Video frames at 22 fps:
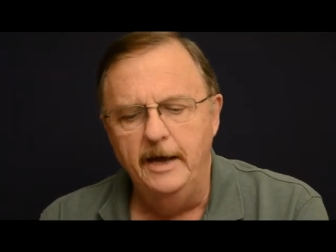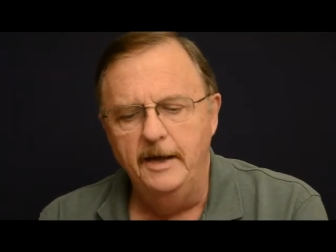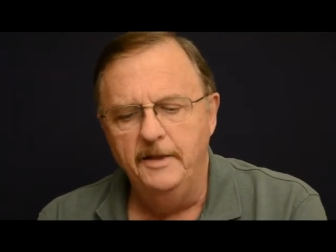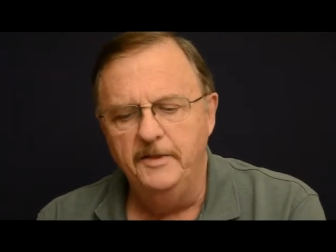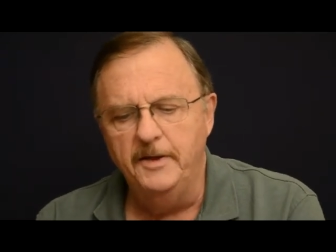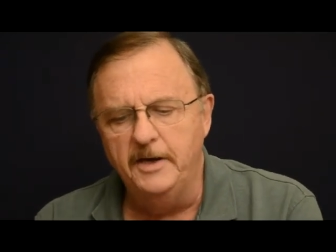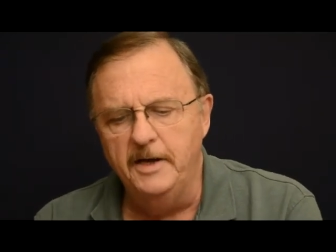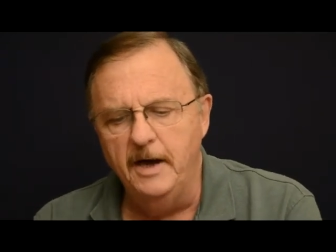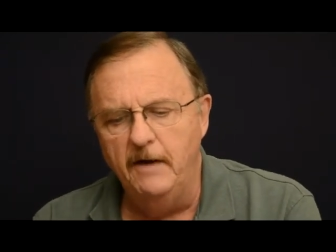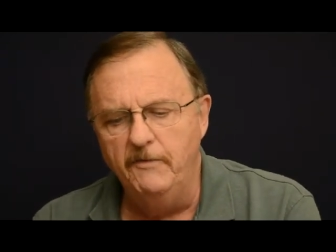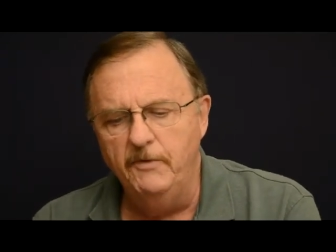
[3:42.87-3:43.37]

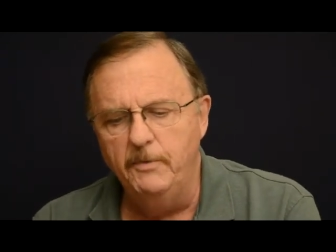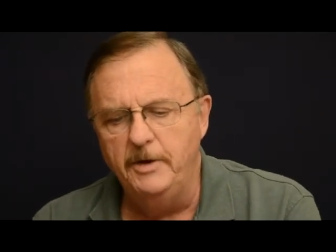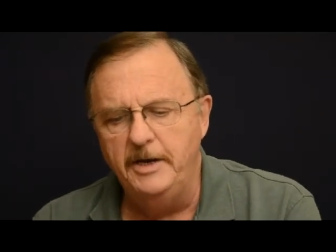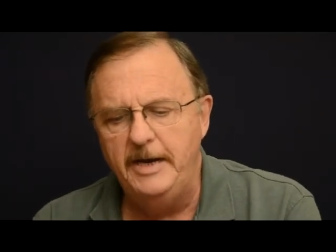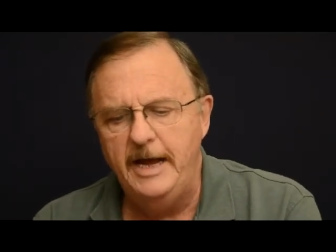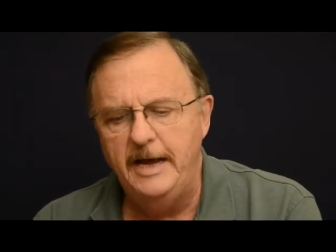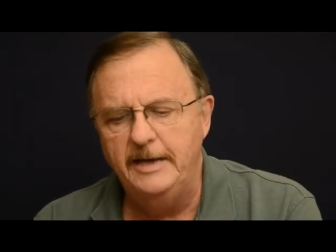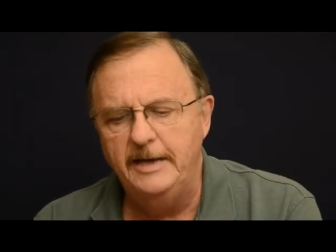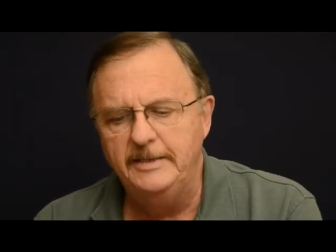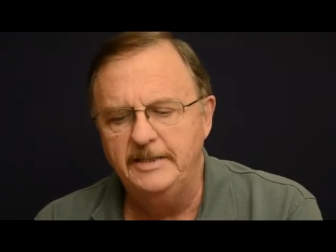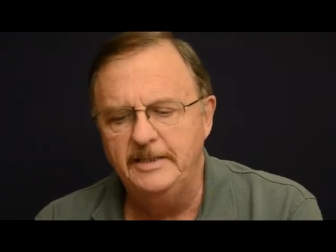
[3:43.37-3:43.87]
the government
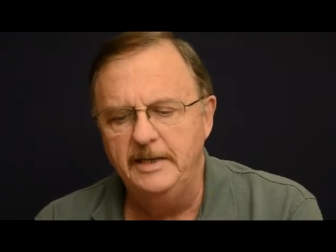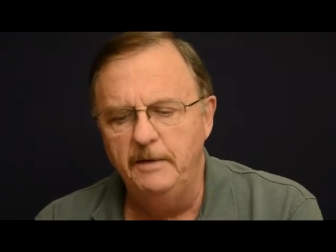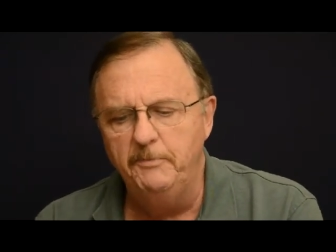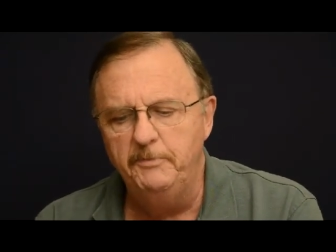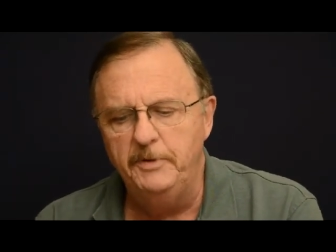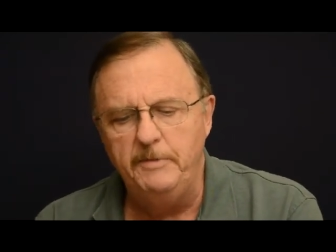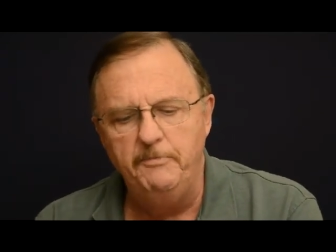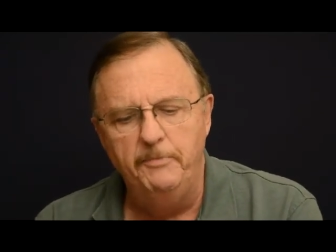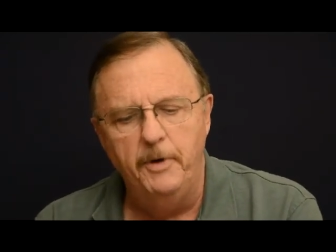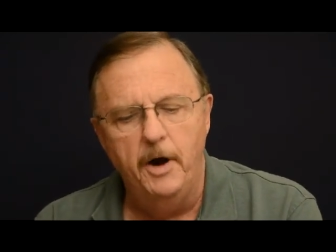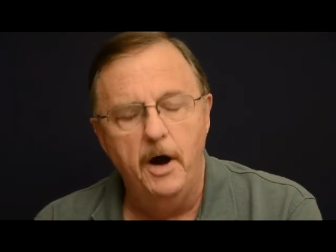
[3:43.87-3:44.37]
has
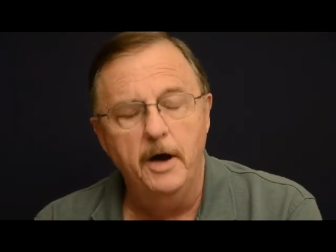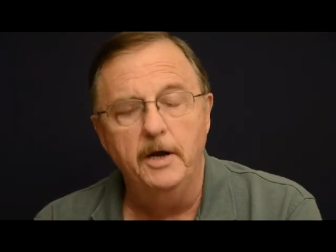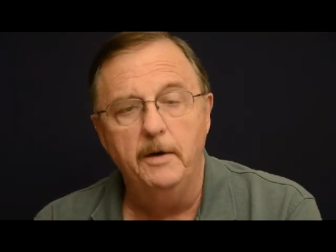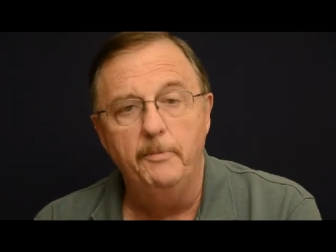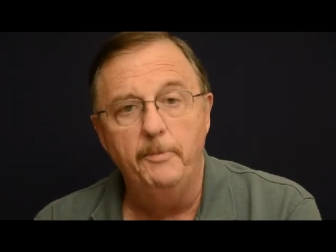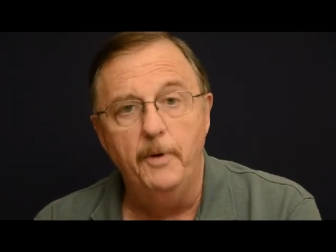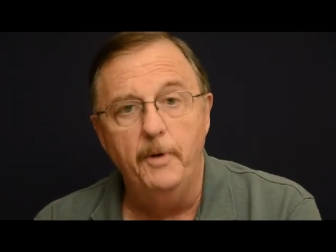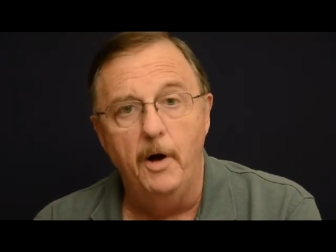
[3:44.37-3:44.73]
simply bought up